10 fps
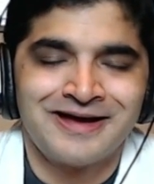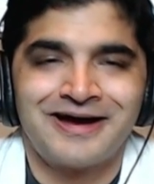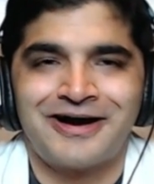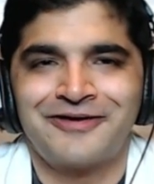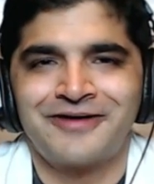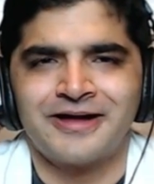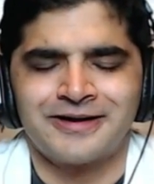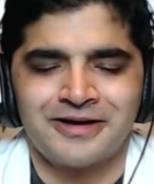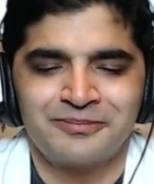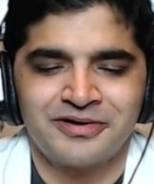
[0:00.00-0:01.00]
All right,
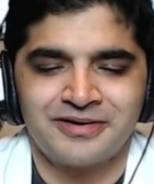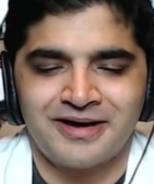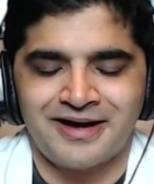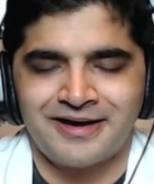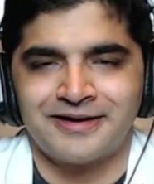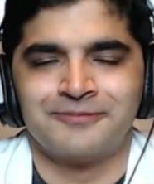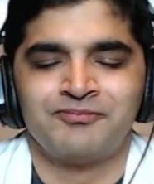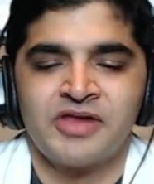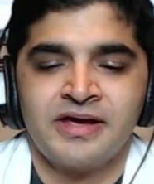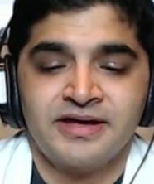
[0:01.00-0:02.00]
number 9.
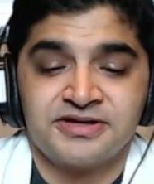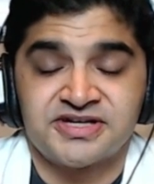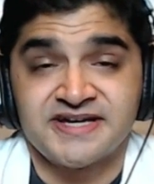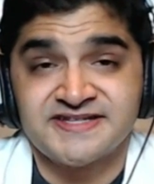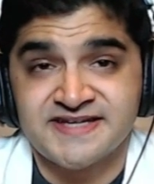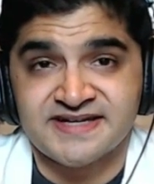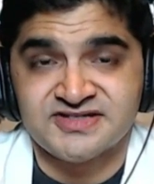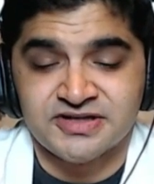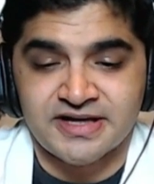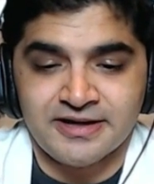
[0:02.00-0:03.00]
Just
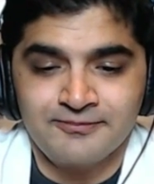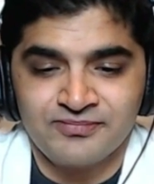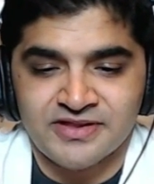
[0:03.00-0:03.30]
yesterday,